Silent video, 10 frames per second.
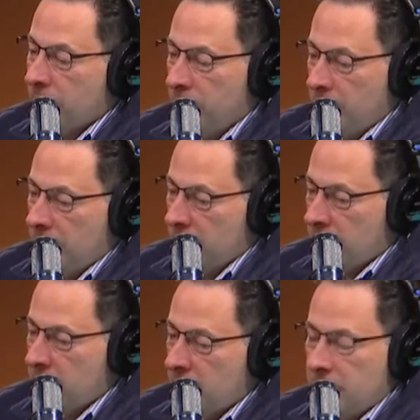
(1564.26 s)
through the
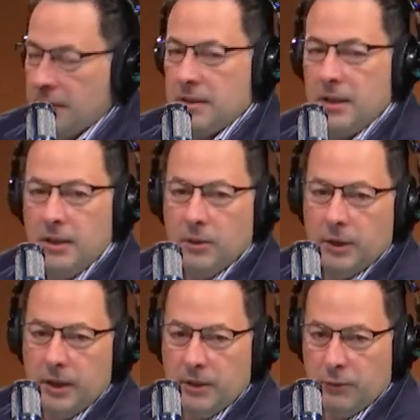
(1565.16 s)
years
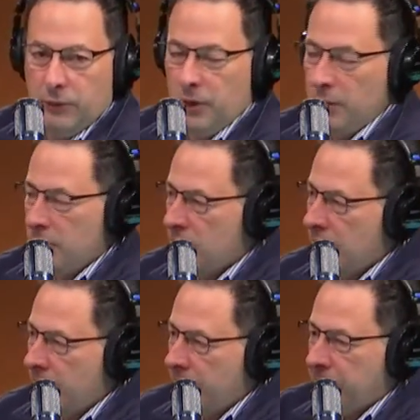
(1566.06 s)
continually confuse
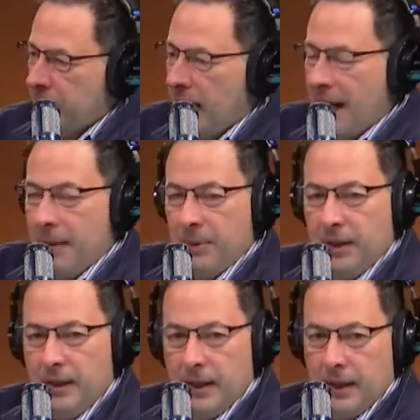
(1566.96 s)

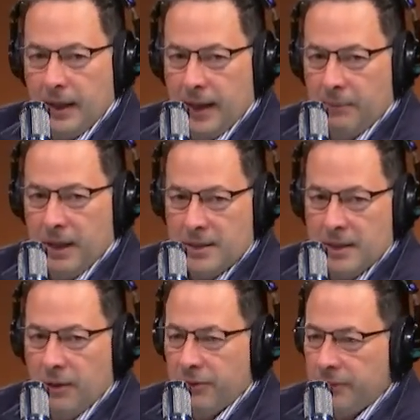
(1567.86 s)
Hoppy and
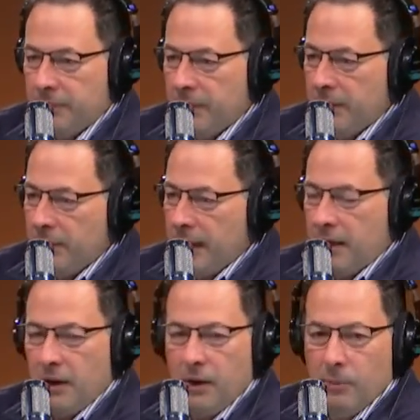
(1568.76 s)
myself.
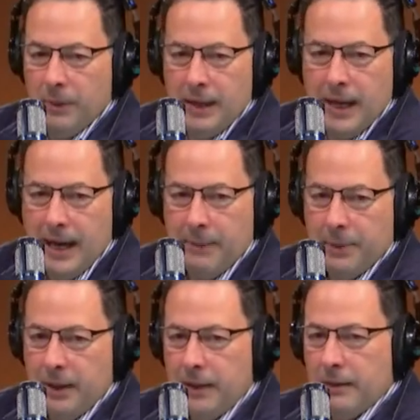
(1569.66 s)
They call me
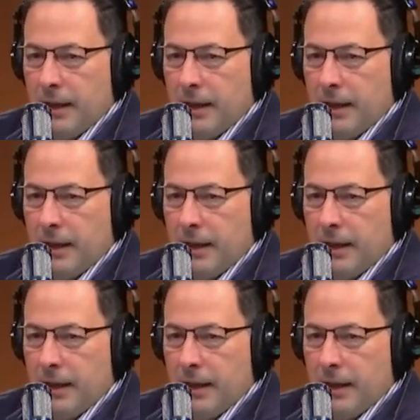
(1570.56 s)
Hoppy.